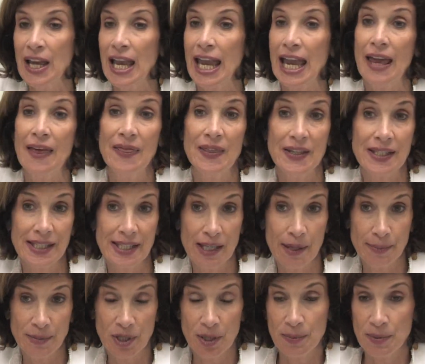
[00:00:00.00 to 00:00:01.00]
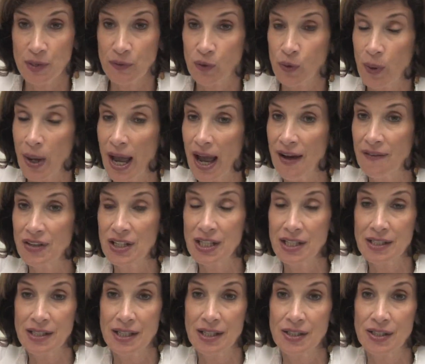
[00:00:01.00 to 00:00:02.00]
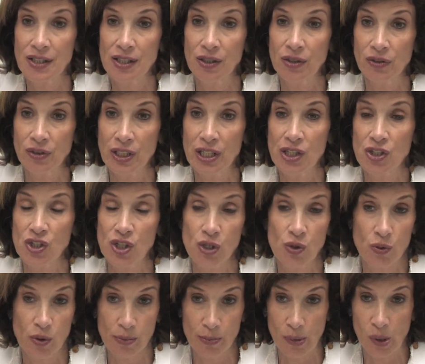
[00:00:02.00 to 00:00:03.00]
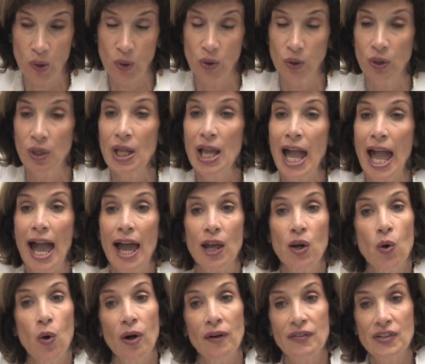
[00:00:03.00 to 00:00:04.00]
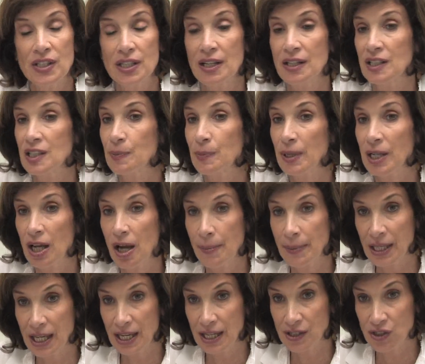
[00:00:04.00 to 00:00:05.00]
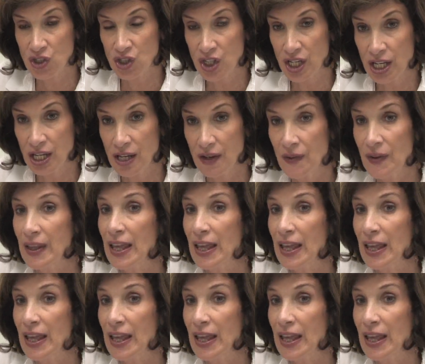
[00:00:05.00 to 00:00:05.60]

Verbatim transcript: in the symptoms, if you have an existing lesion or mole and all of a sudden it's becoming itchy,